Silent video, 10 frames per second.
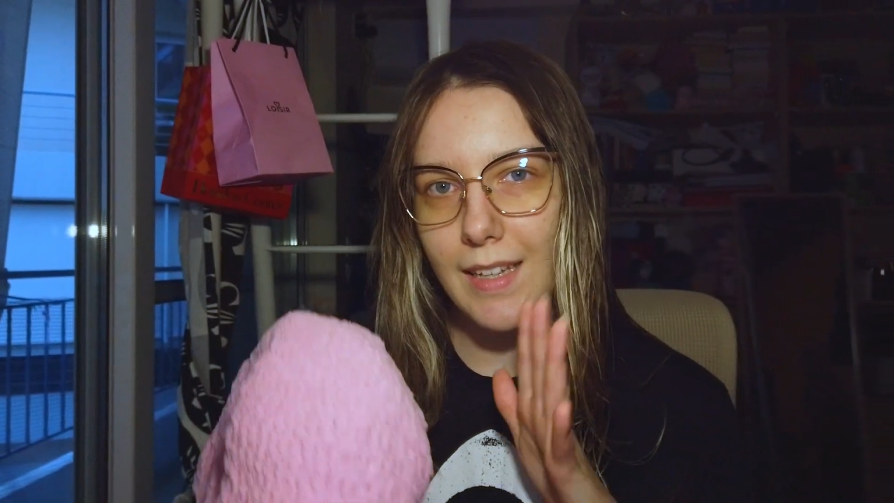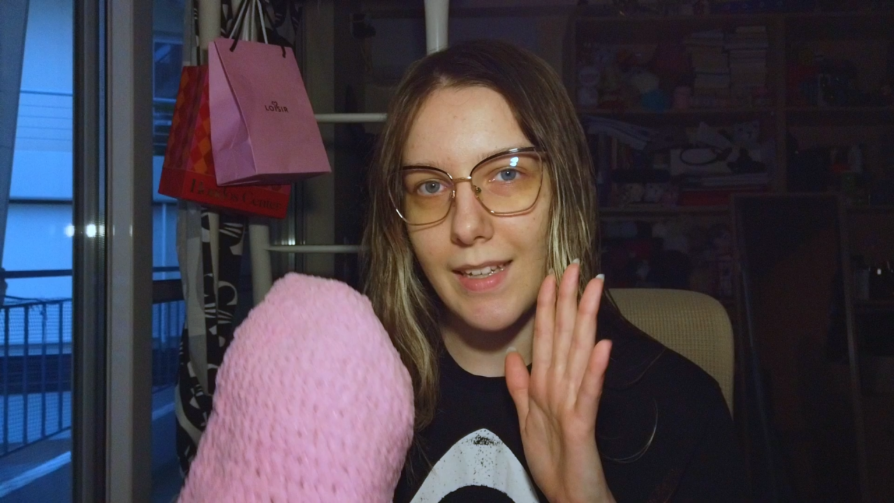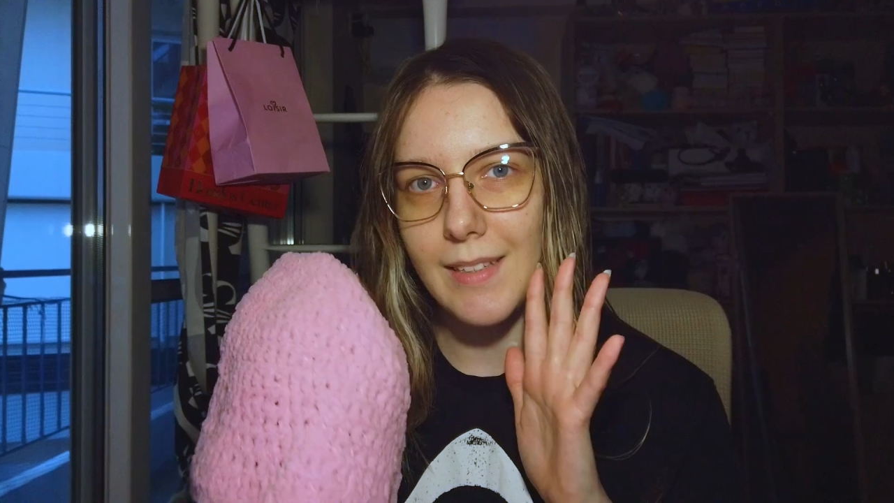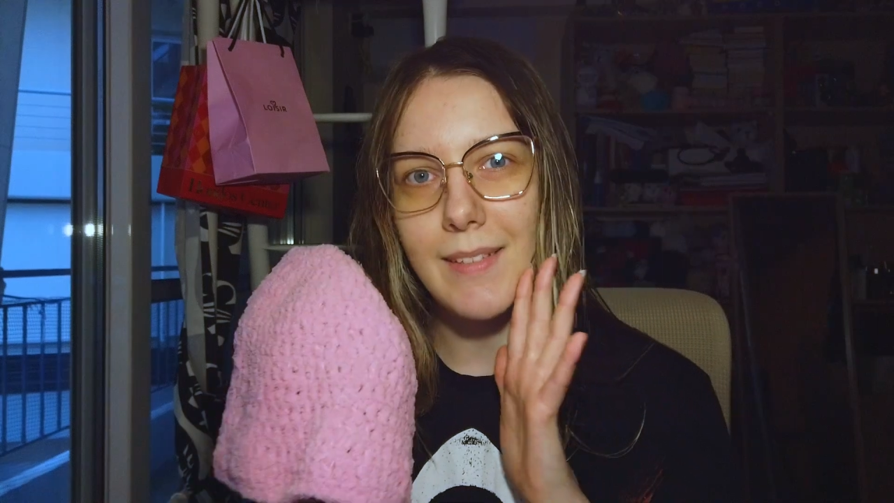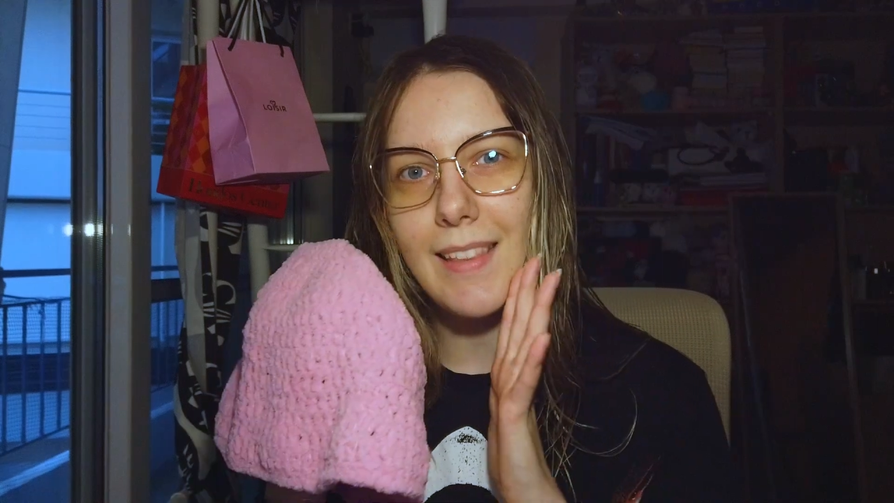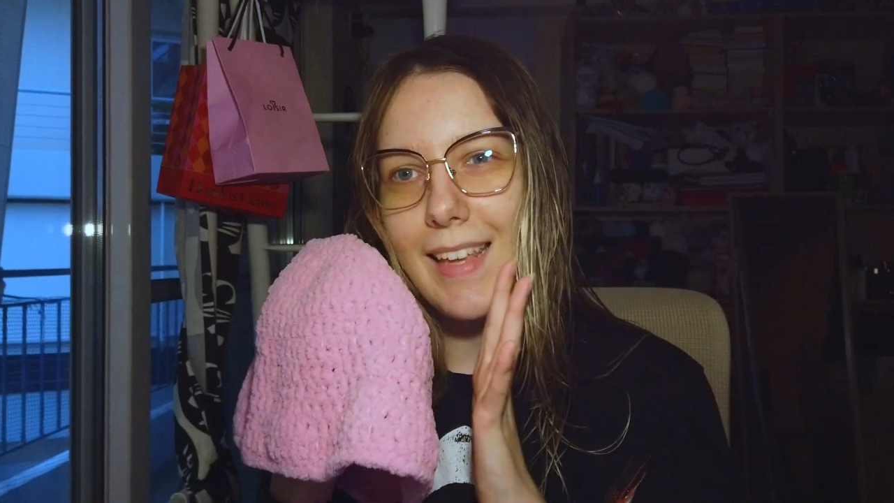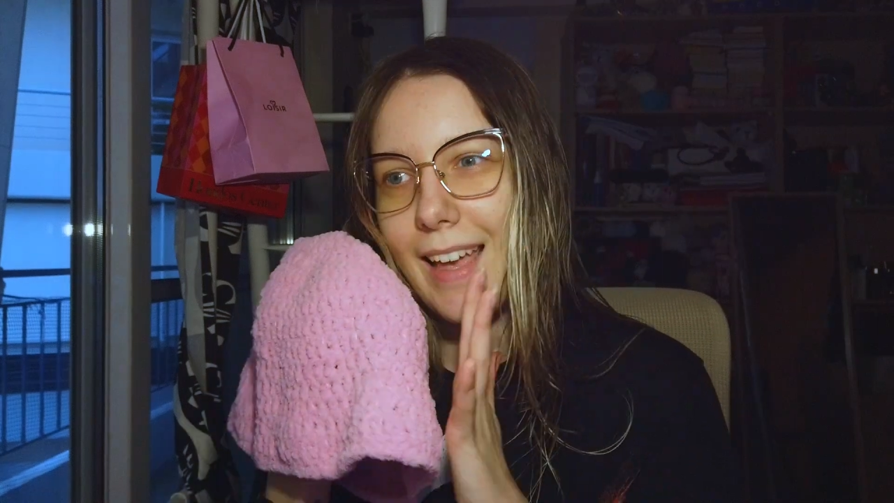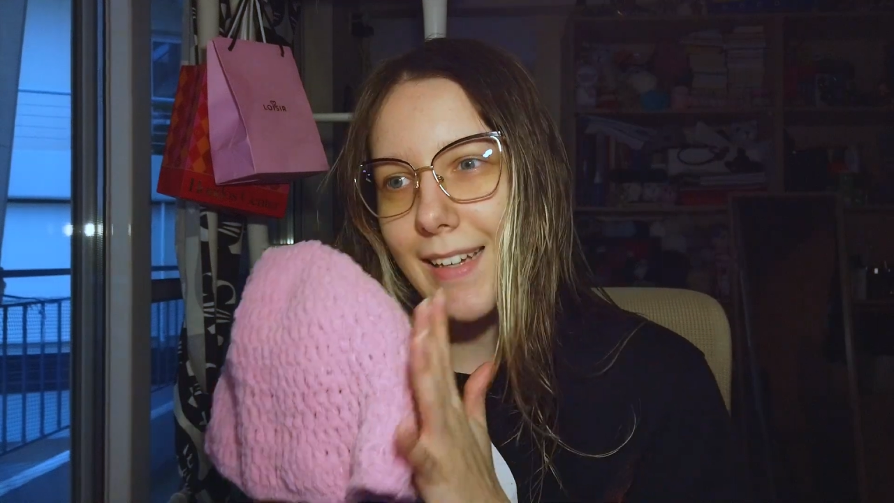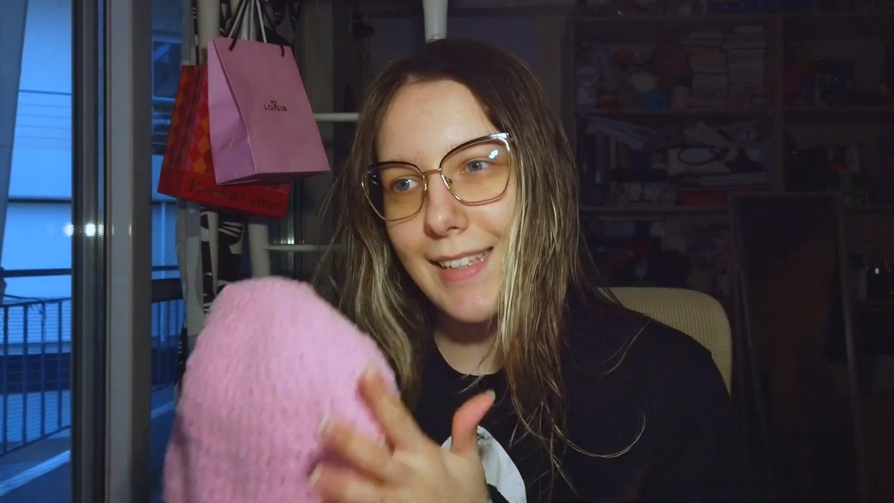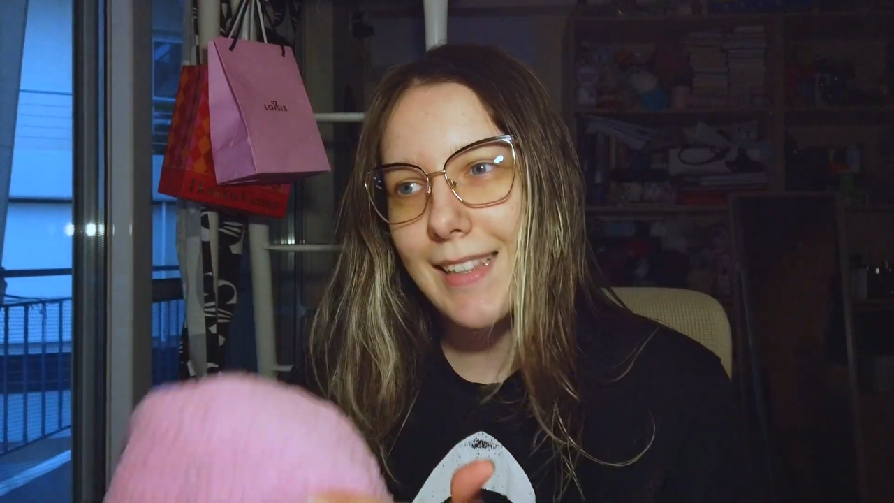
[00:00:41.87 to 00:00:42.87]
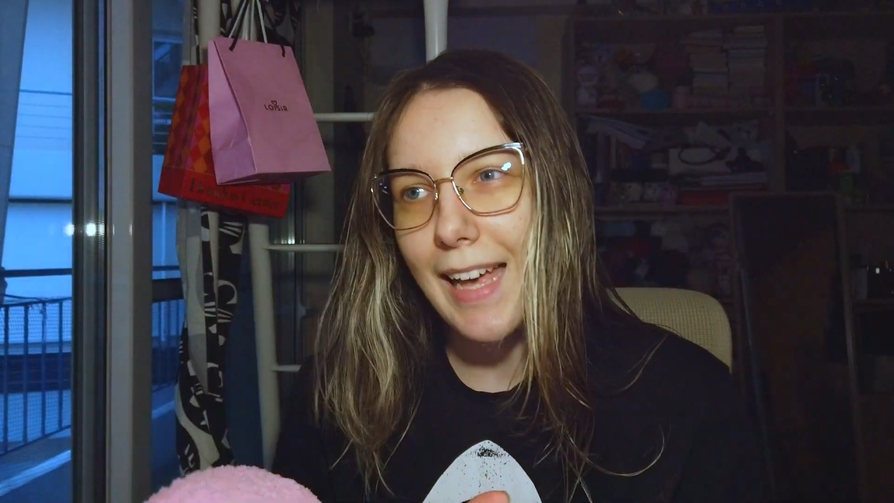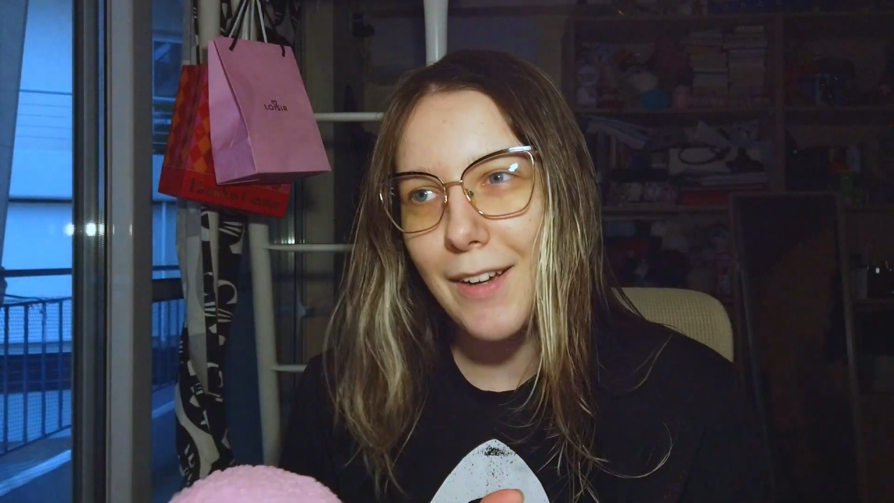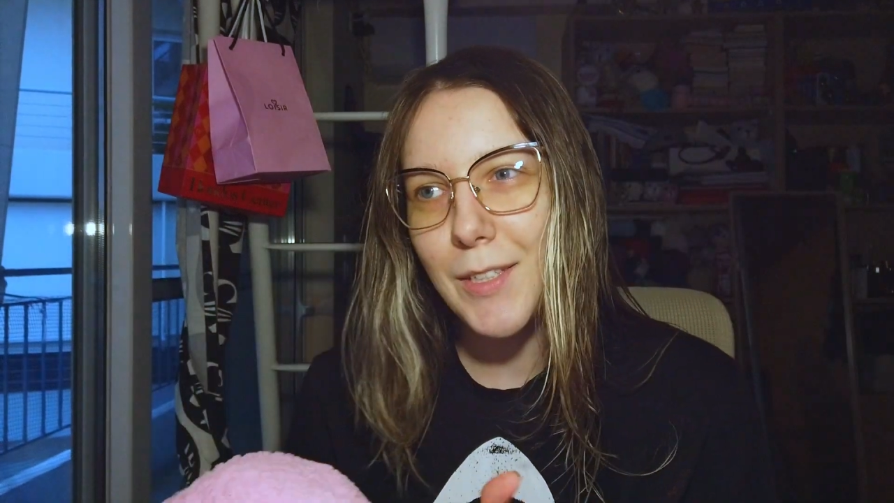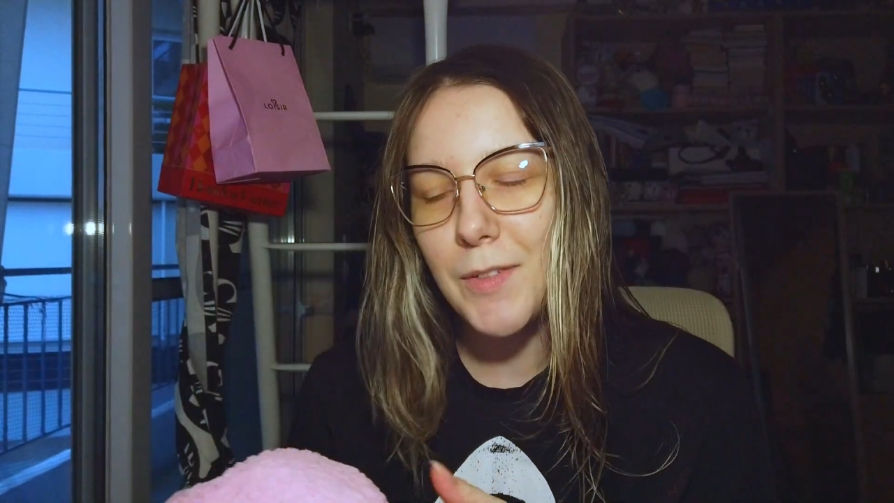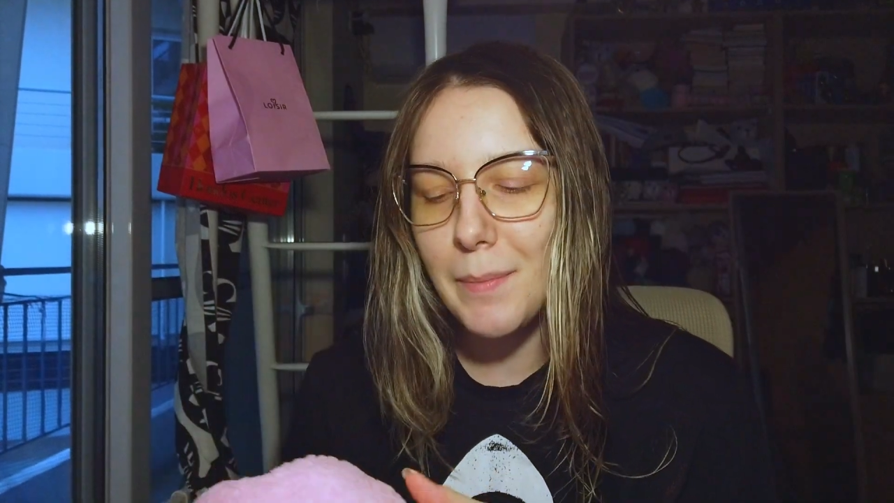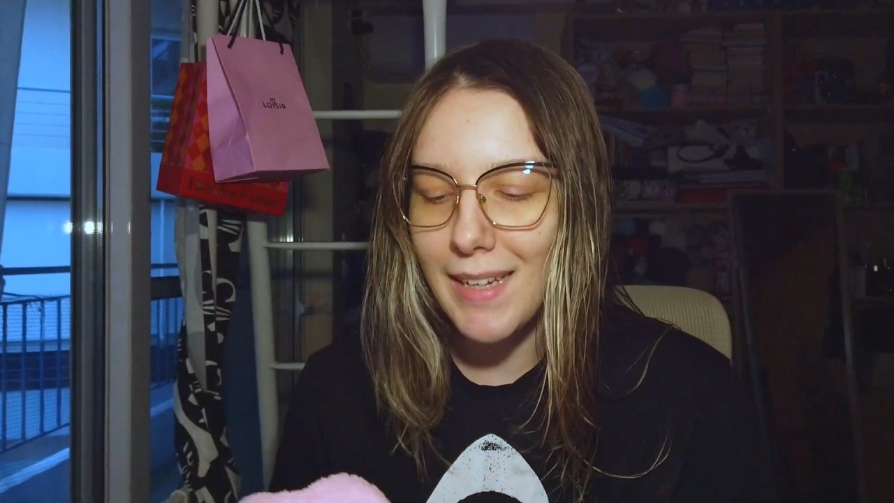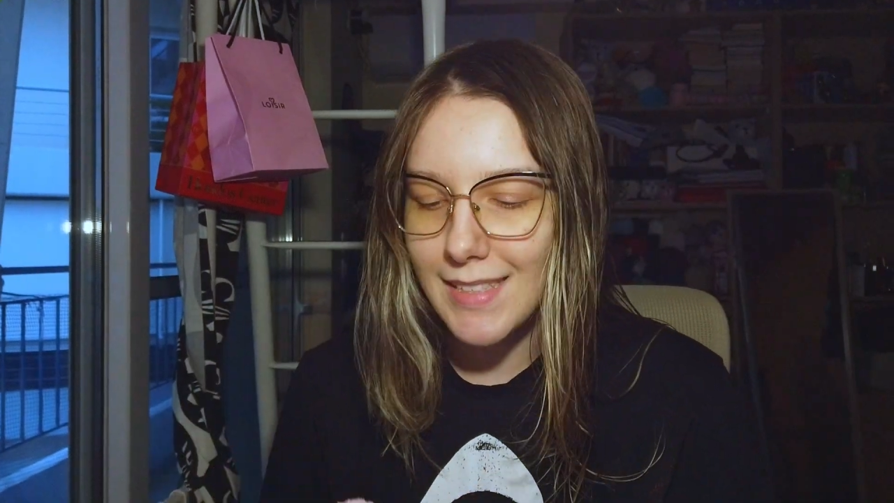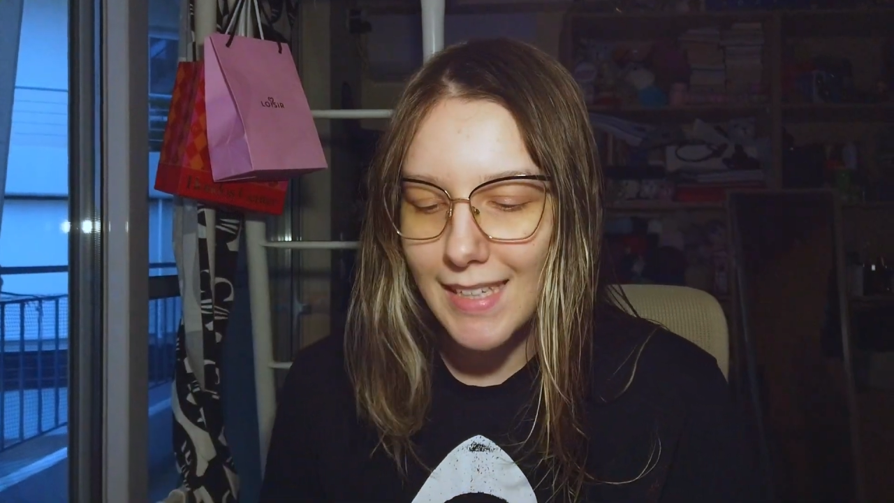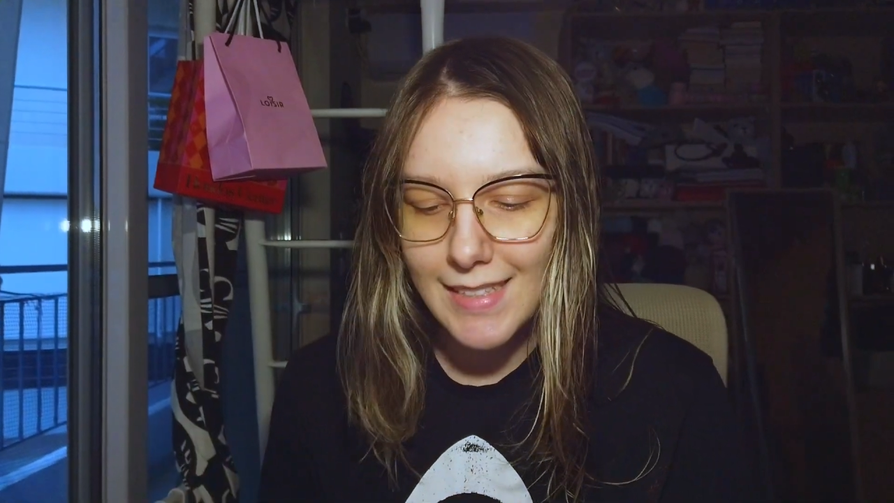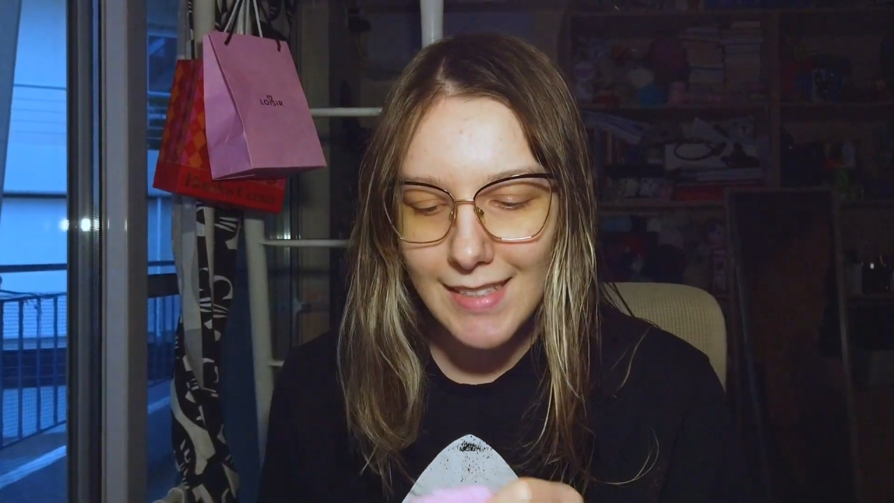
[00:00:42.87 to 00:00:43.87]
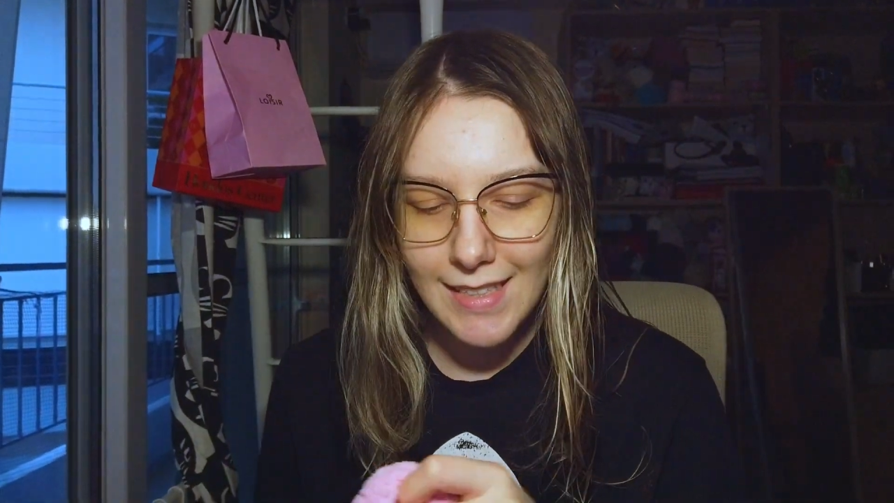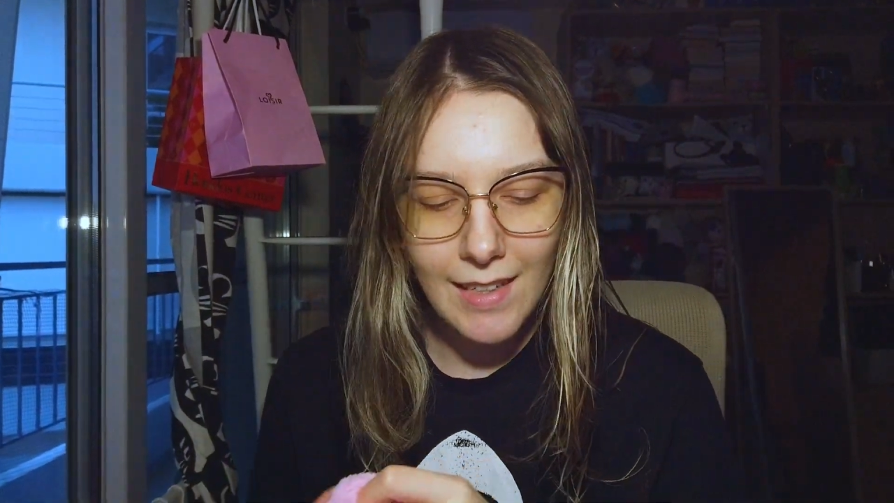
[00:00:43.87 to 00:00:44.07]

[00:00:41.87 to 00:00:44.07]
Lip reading: and like a cloud, if it makes sense.